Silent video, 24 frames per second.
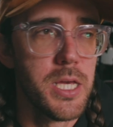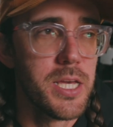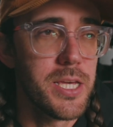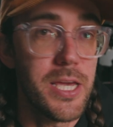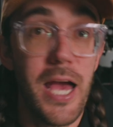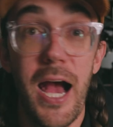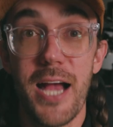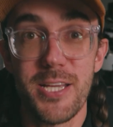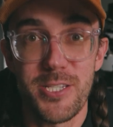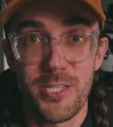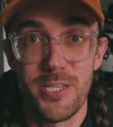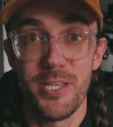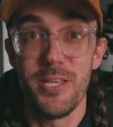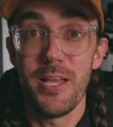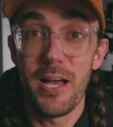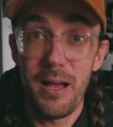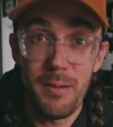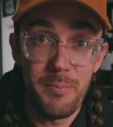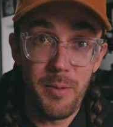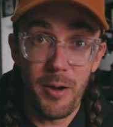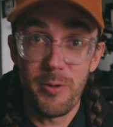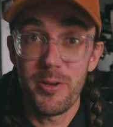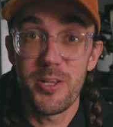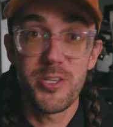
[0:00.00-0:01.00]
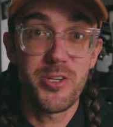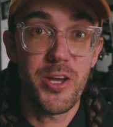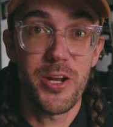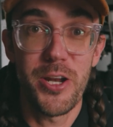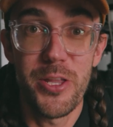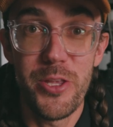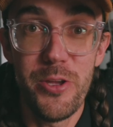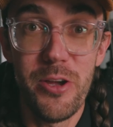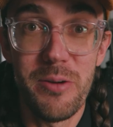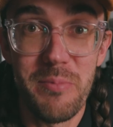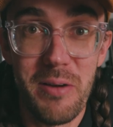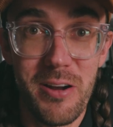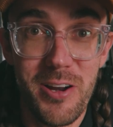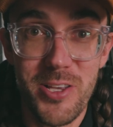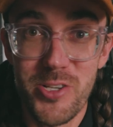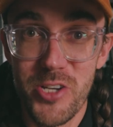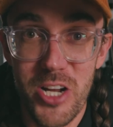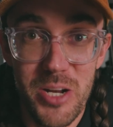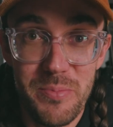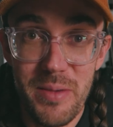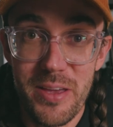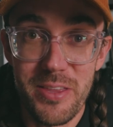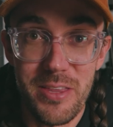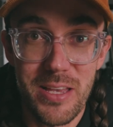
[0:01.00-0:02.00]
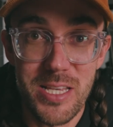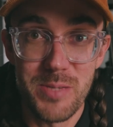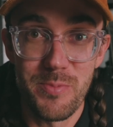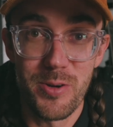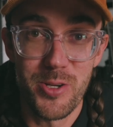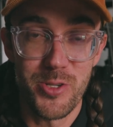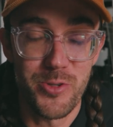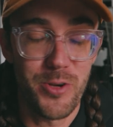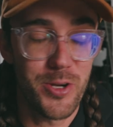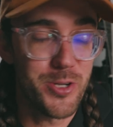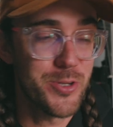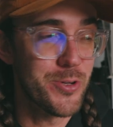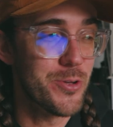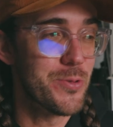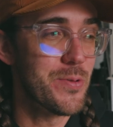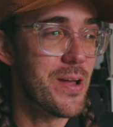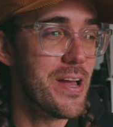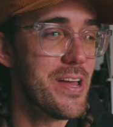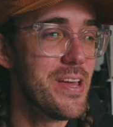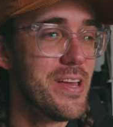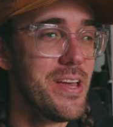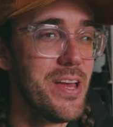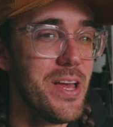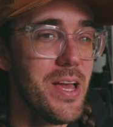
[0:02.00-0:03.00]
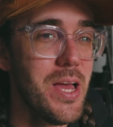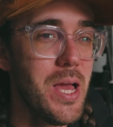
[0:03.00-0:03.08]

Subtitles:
Gosh, see that? I'm already trying to do it. I'm already trying to make things more structured, right?